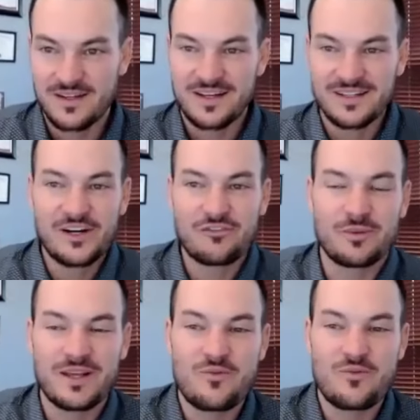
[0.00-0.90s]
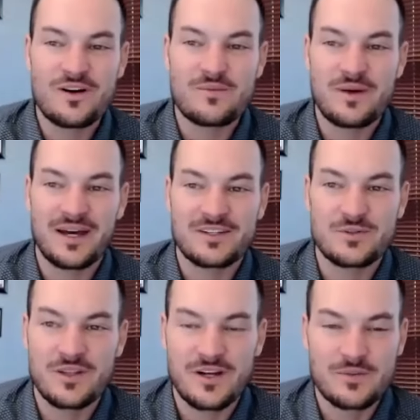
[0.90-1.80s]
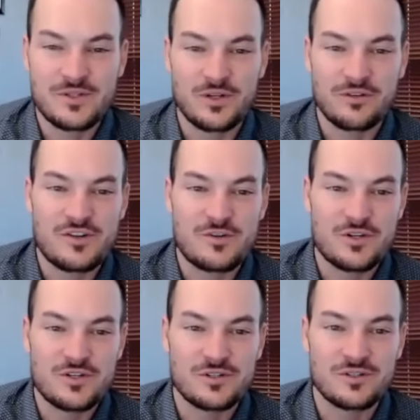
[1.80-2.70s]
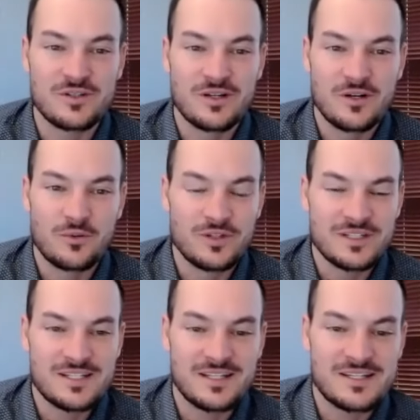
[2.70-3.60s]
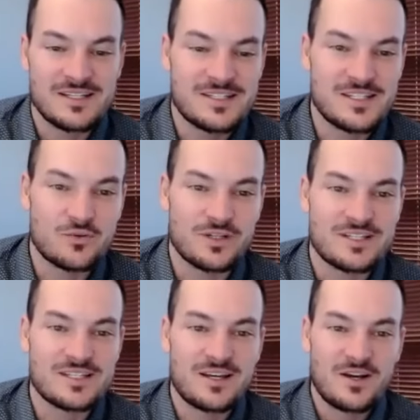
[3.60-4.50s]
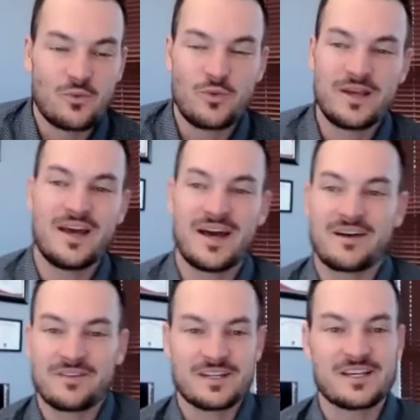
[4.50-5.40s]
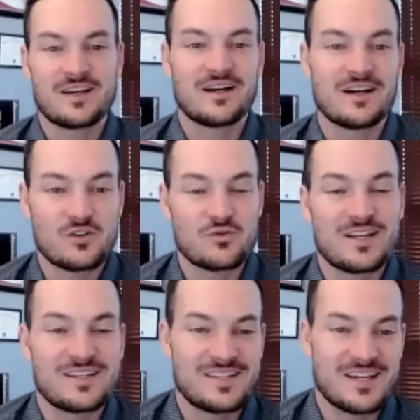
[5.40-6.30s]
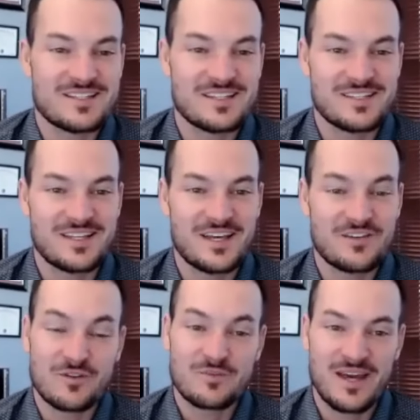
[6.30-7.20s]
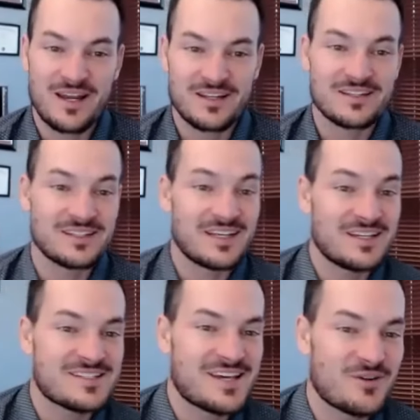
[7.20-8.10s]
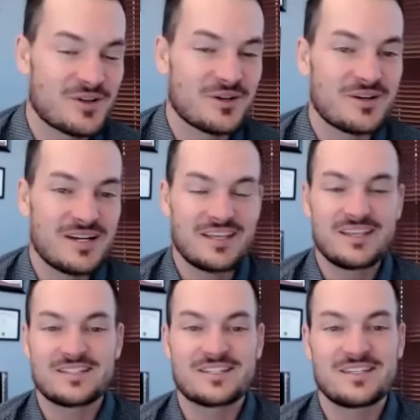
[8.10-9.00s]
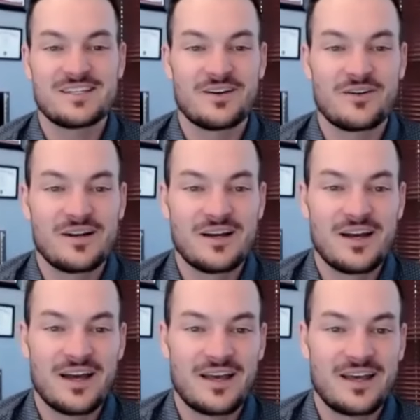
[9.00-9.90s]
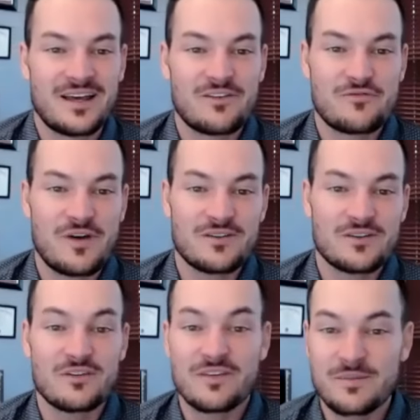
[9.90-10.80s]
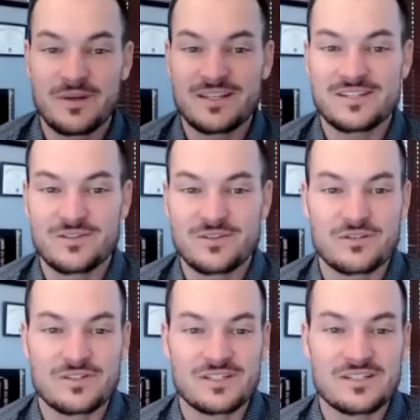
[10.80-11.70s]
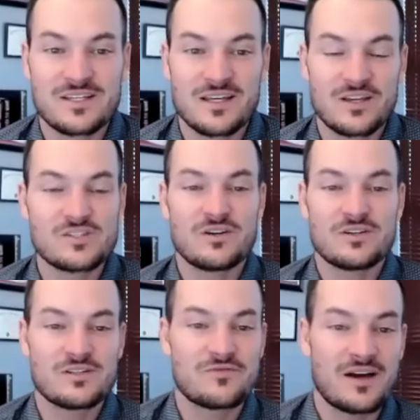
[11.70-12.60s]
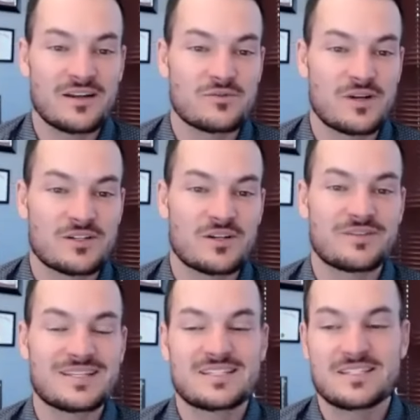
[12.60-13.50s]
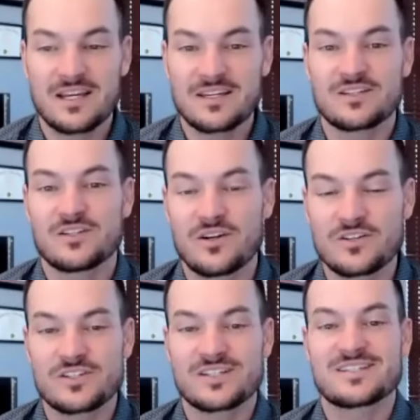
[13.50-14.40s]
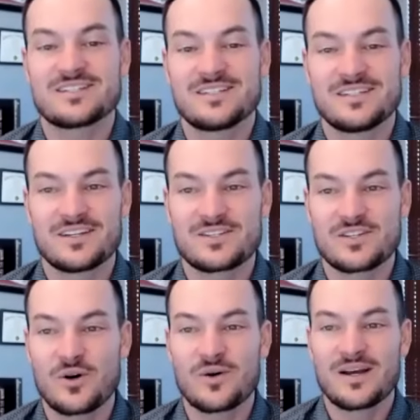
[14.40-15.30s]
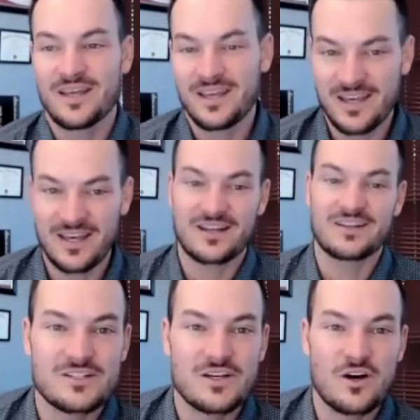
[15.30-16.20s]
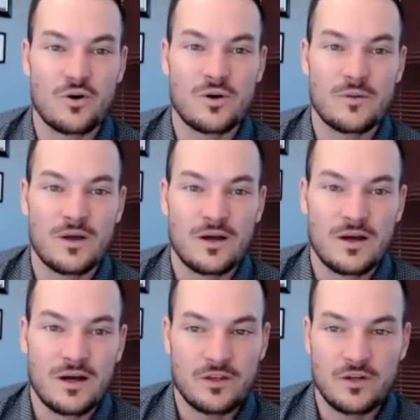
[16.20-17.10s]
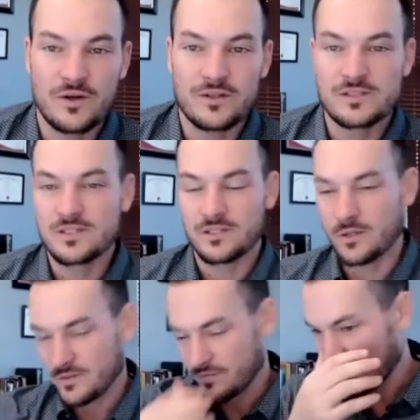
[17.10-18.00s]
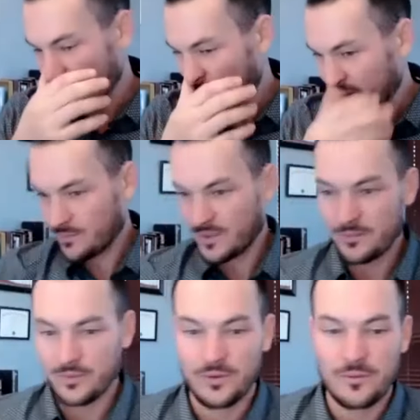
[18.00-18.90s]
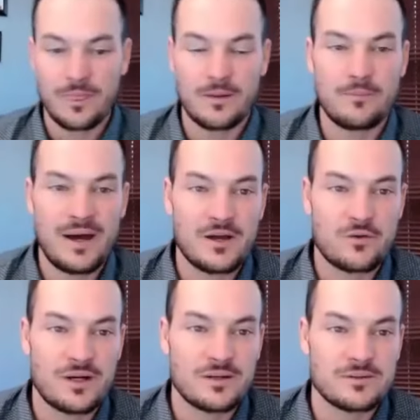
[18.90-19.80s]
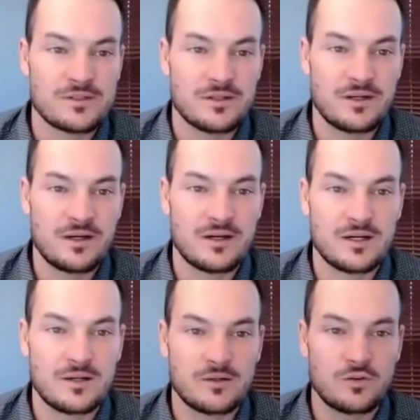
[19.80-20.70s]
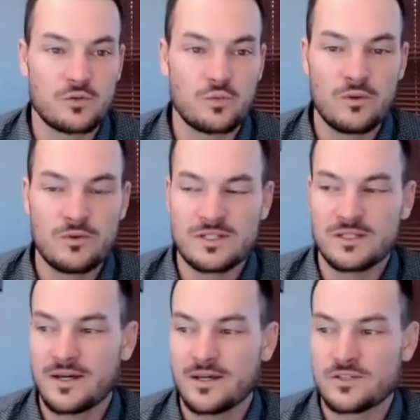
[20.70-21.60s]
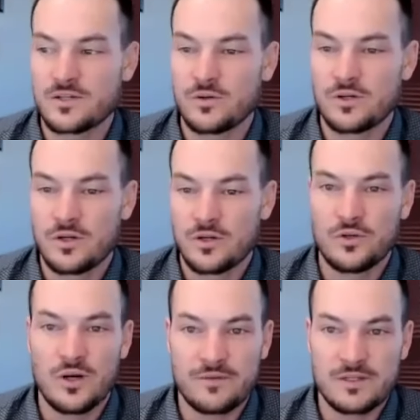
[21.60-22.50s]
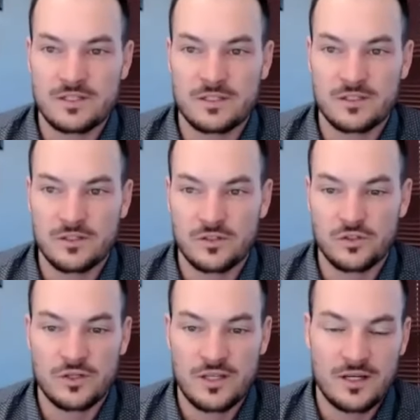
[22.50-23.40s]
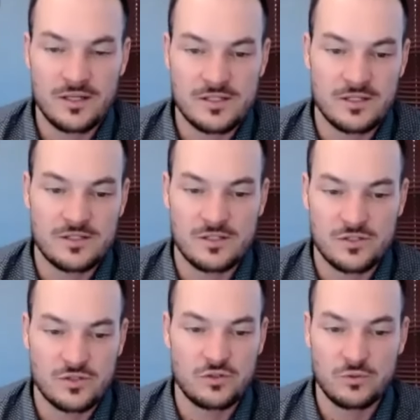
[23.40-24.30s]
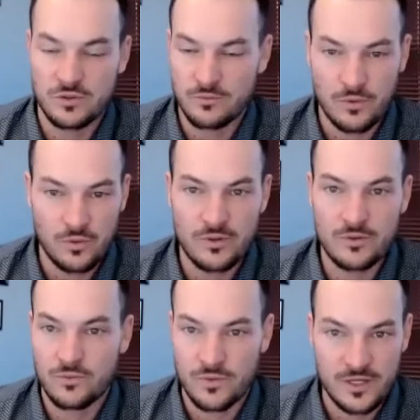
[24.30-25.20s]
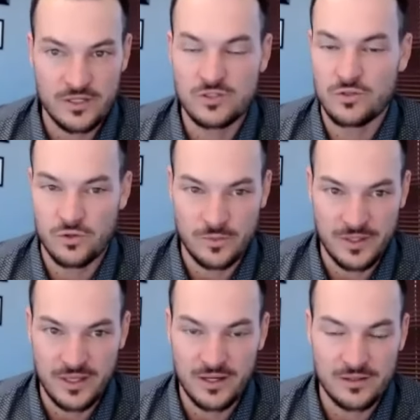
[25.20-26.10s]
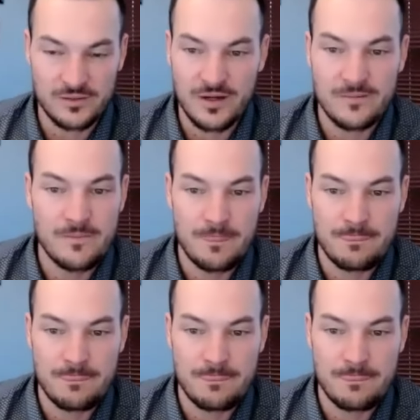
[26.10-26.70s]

Hello, everybody. Welcome back to another episode of Commercial Real Estate Secrets. We have a, uh, great guest today from Canada, Lane Theriault. He's the CEO and founder of Independence Dental Services. He's also the founding director of the second largest DSO in Canada. So, you know, in terms of giving people a background, uh, what was it like? So you obviously you're a Canadian citizen, so you were born, raised, grew up in Canada, right?